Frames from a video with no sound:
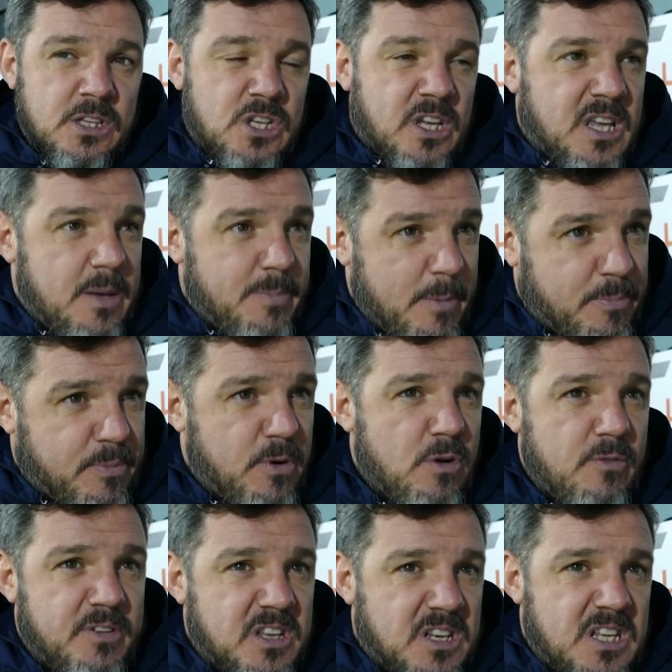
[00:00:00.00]
To keep
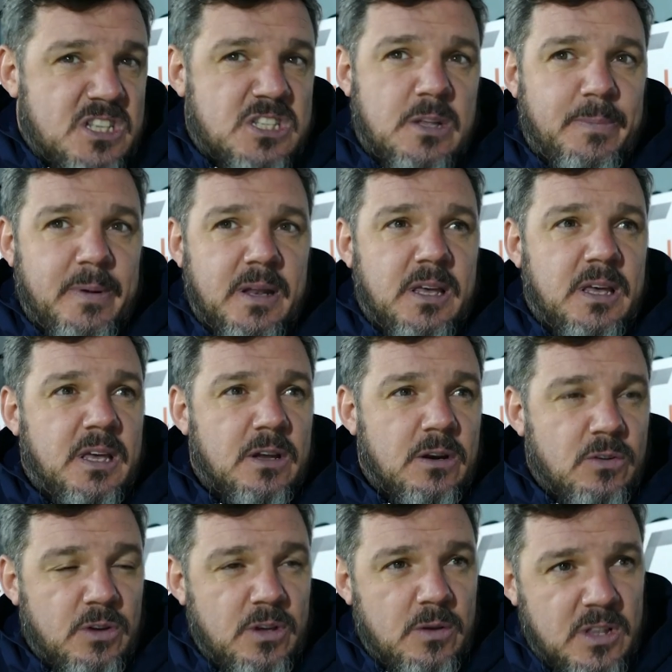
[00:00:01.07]
improving, you need stability,
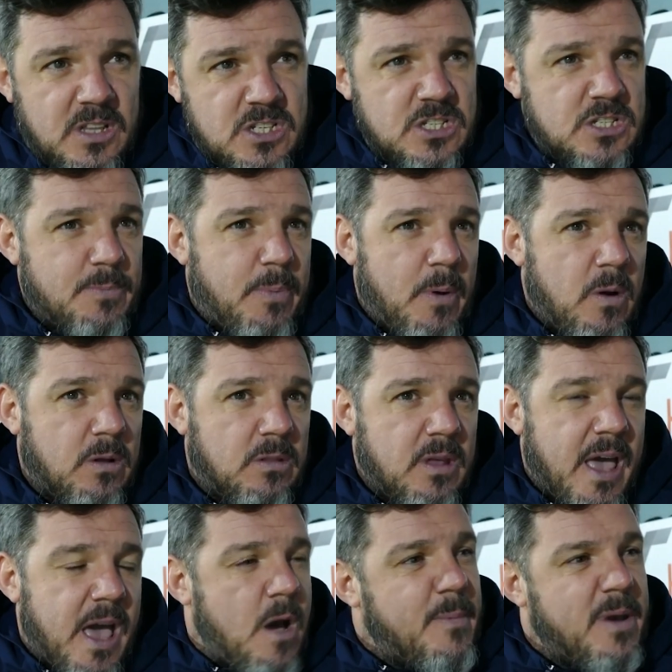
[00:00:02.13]
right? And this is
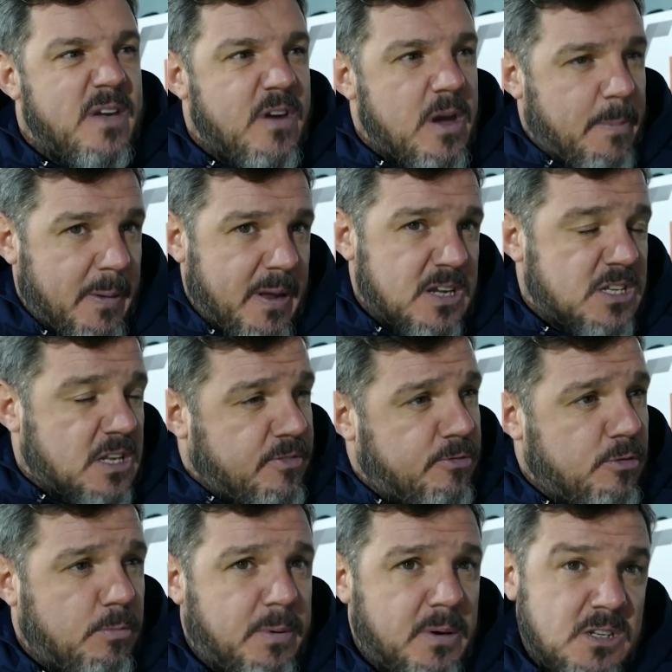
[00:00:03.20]
important. How many of our players had a
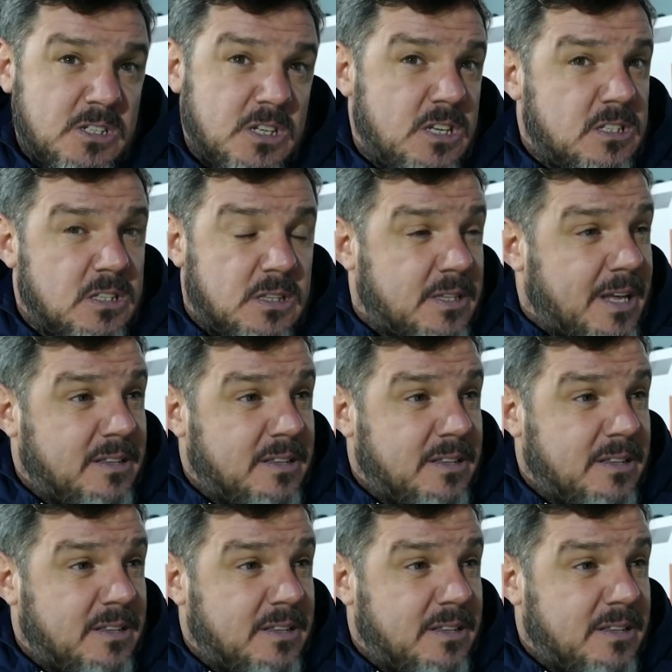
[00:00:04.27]
full pre-season?